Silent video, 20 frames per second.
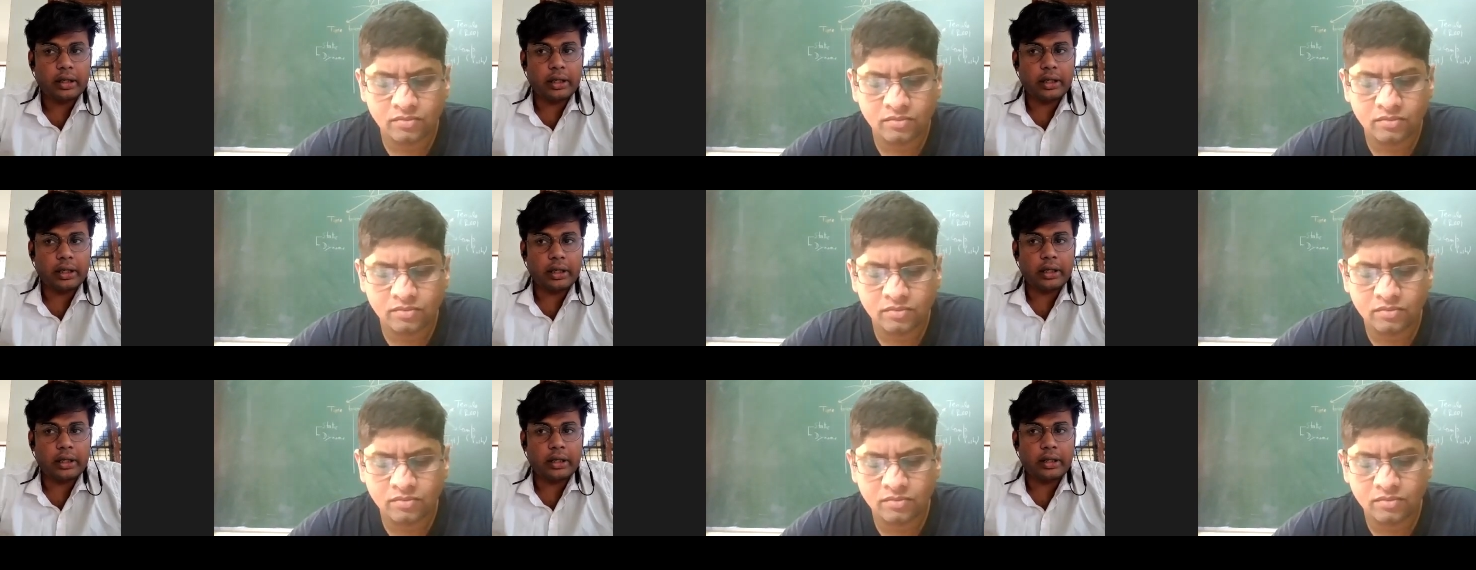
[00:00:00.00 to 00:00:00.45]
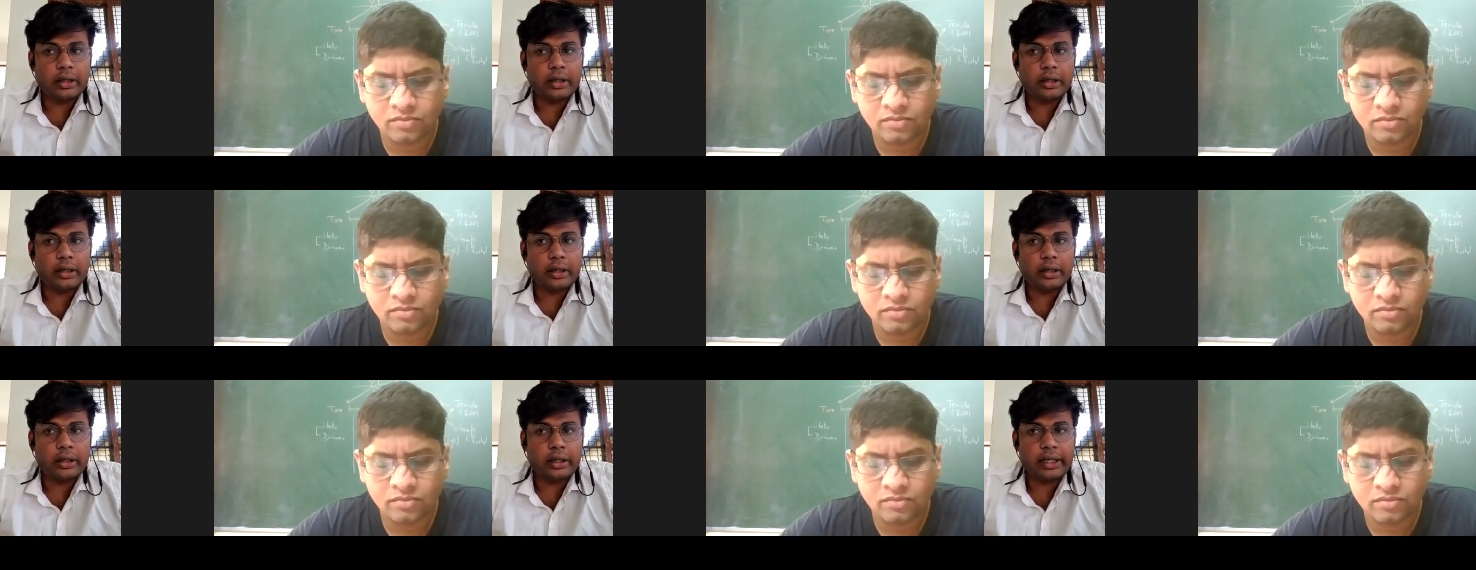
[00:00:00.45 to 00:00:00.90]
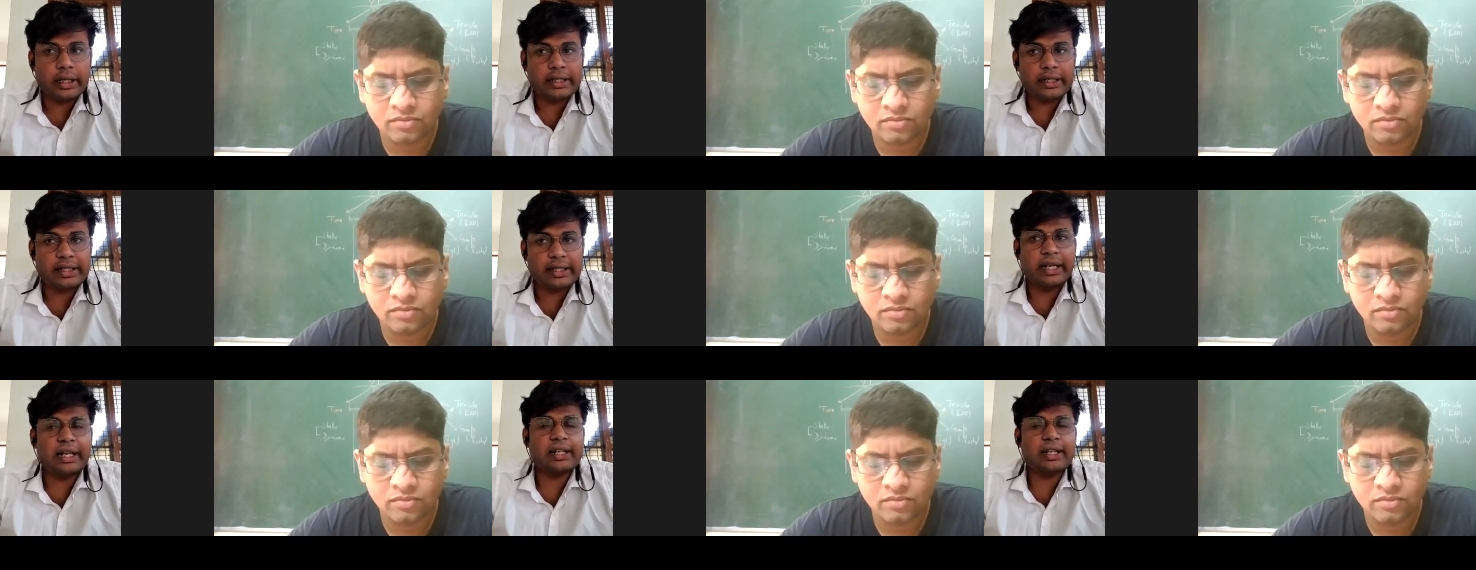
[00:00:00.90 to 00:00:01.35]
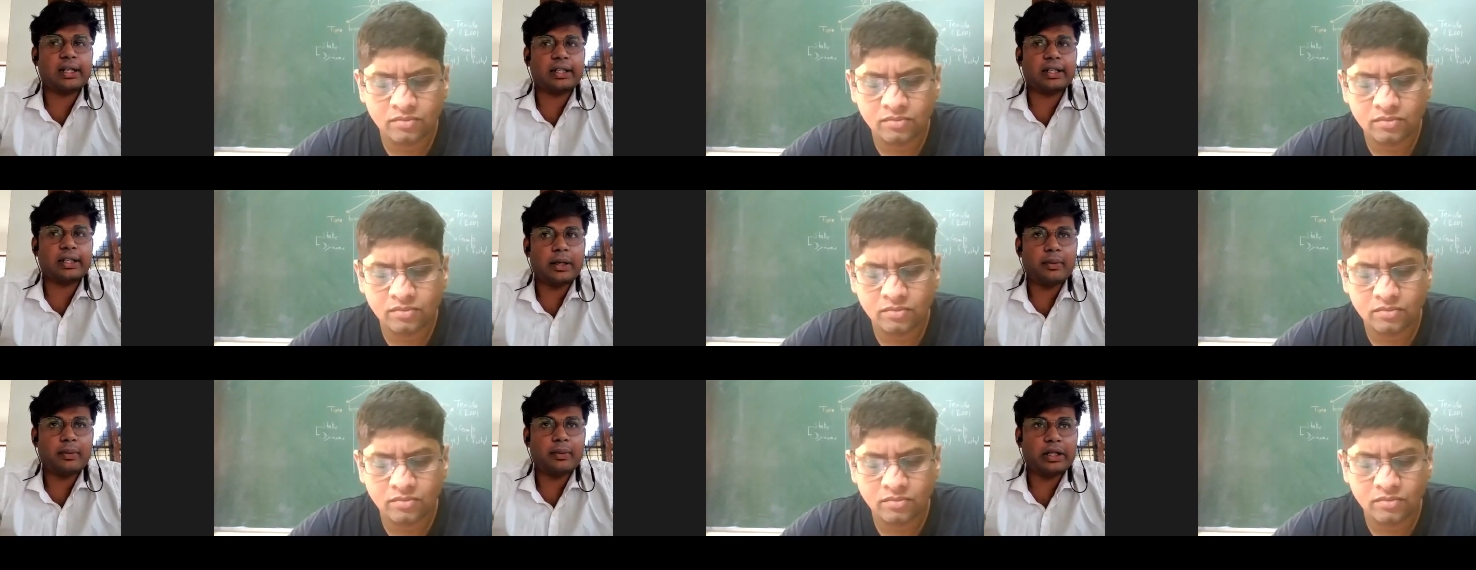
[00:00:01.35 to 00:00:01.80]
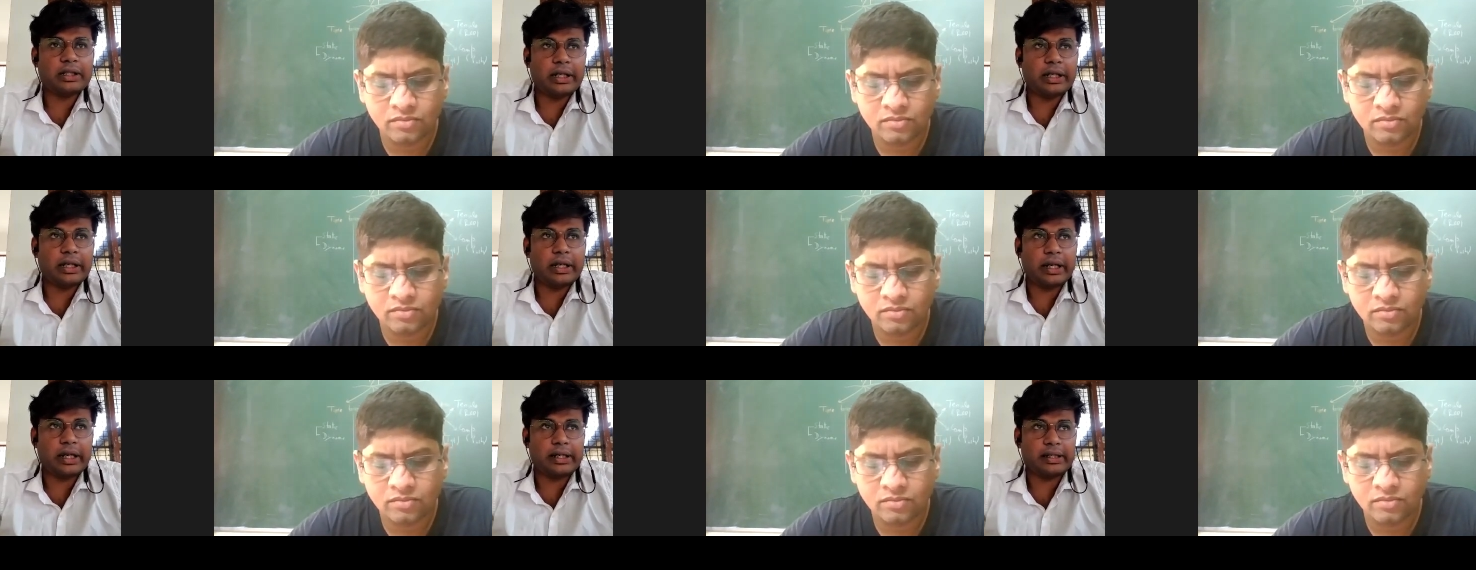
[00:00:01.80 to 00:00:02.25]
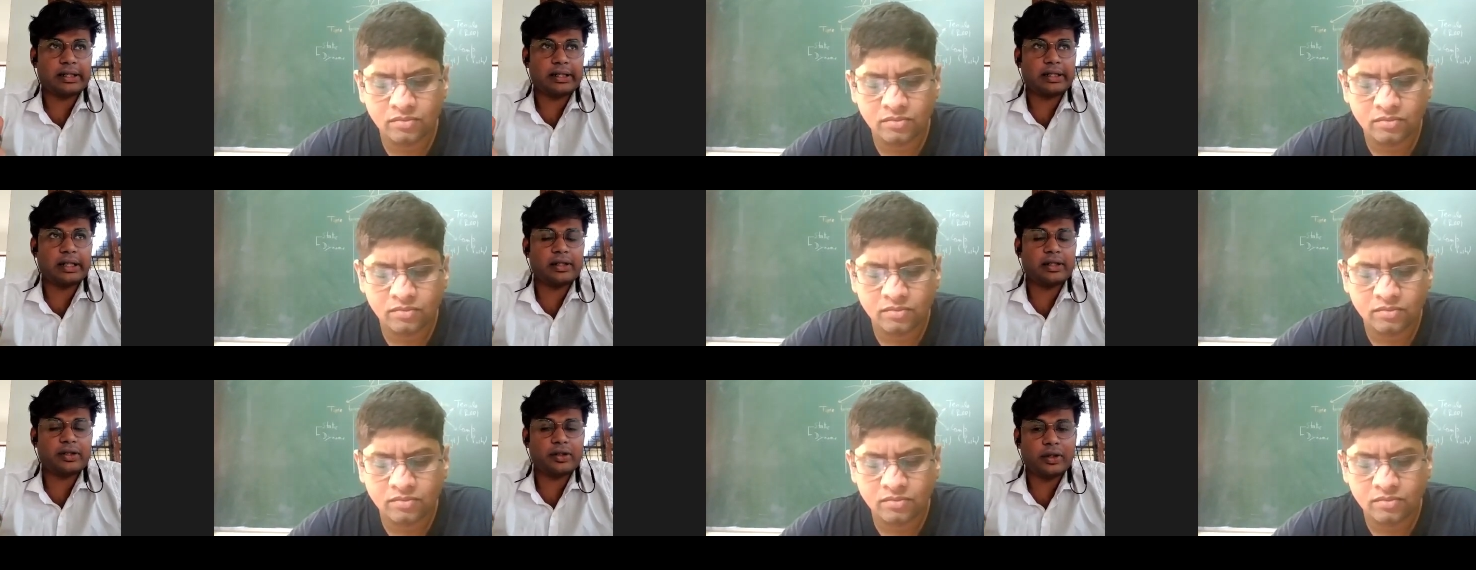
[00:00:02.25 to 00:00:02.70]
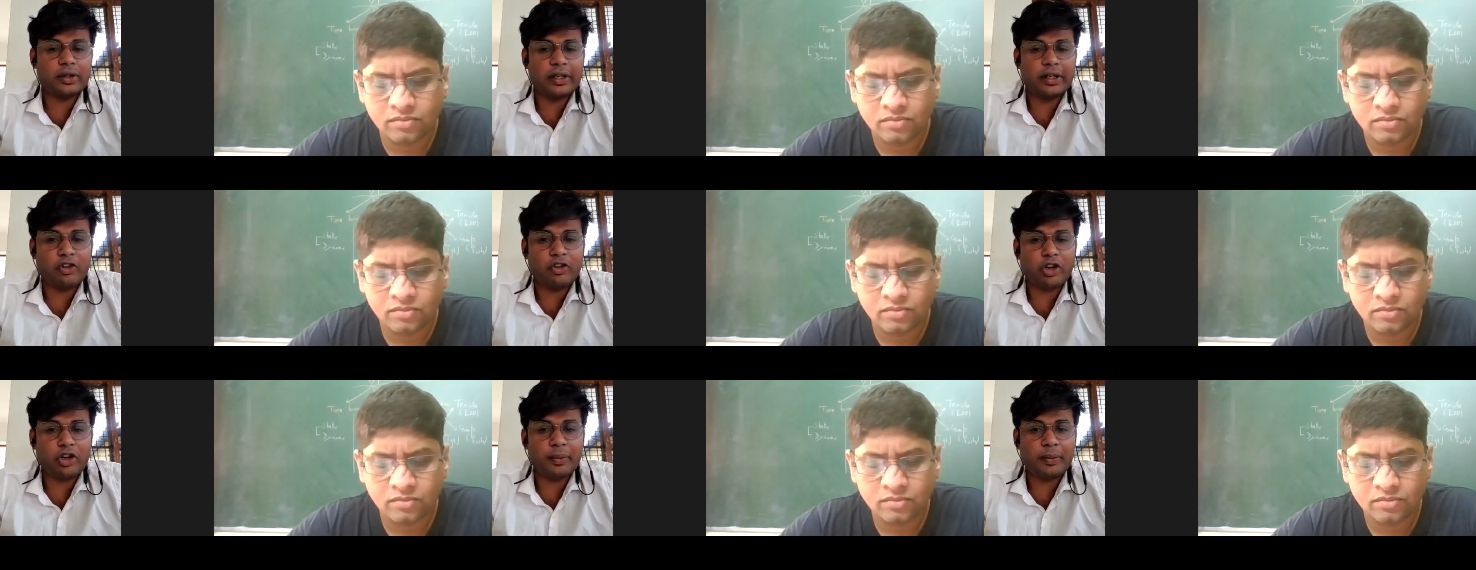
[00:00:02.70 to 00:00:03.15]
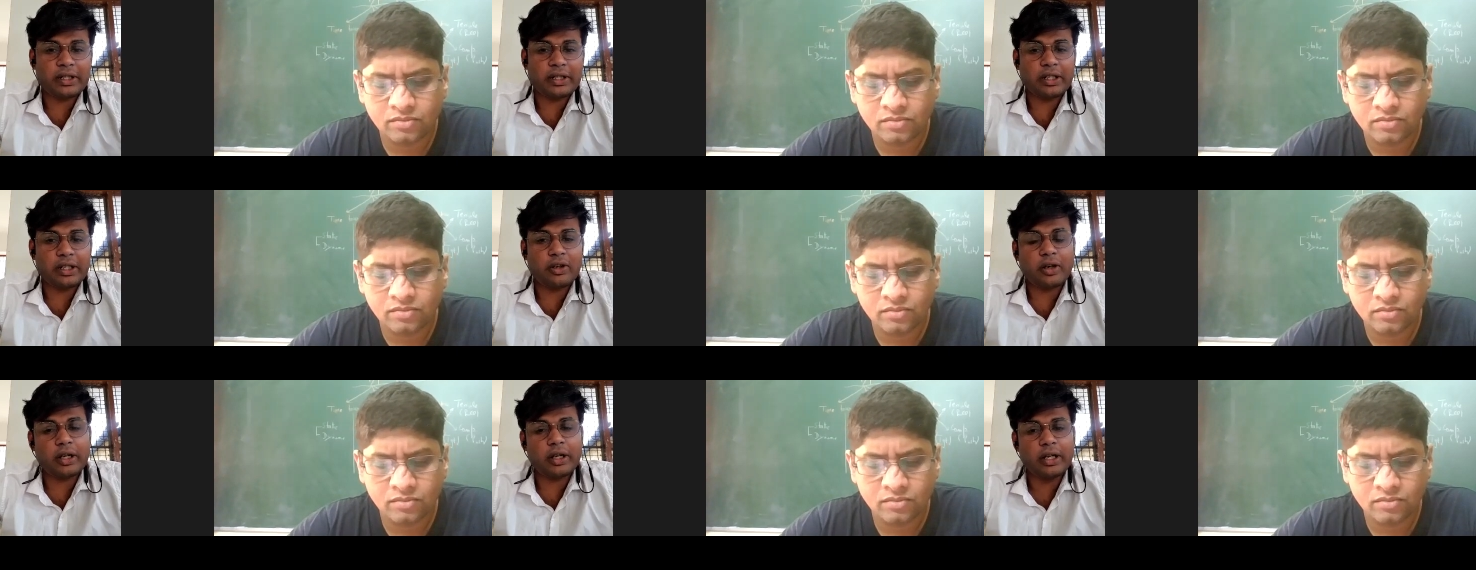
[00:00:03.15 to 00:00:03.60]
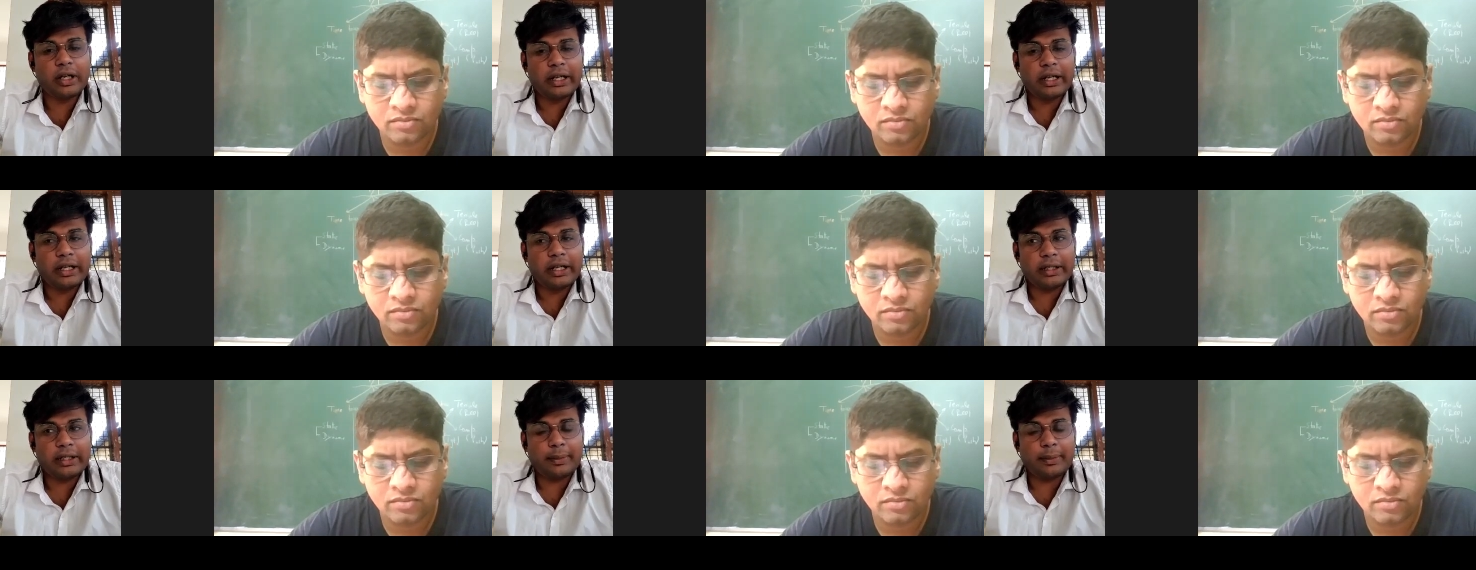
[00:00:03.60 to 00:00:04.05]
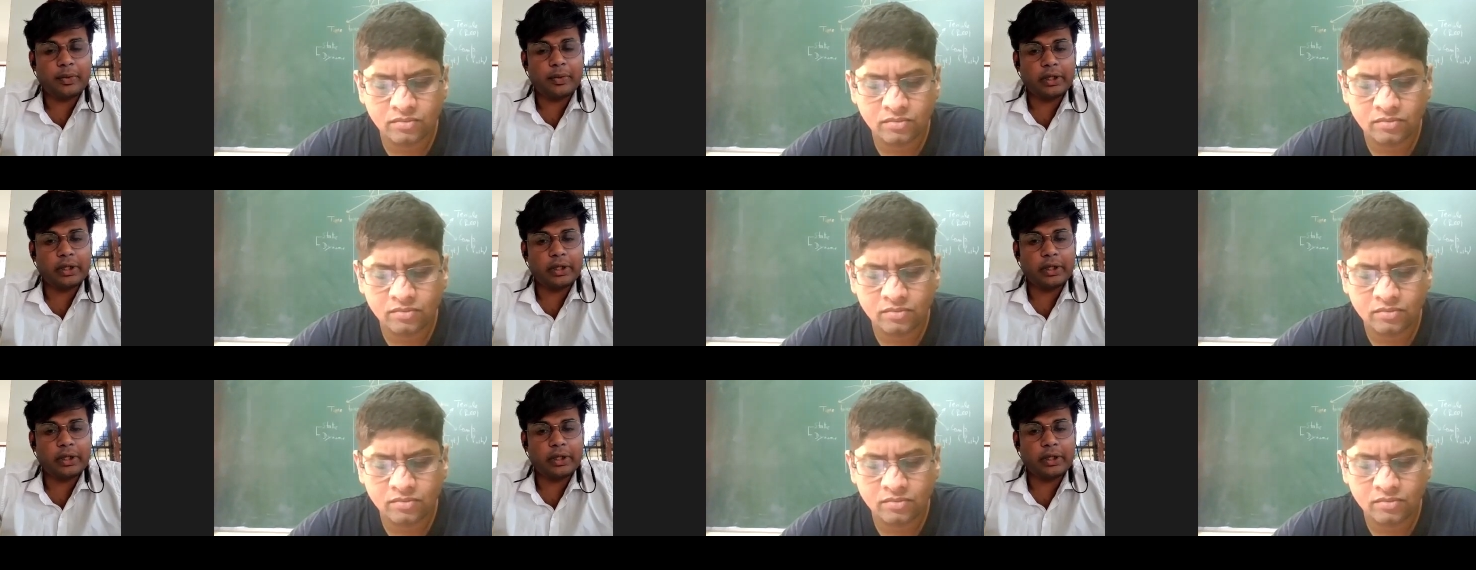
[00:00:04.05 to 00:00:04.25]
Speaker 1: uh, resilient is nothing but the resistance to deformation or the,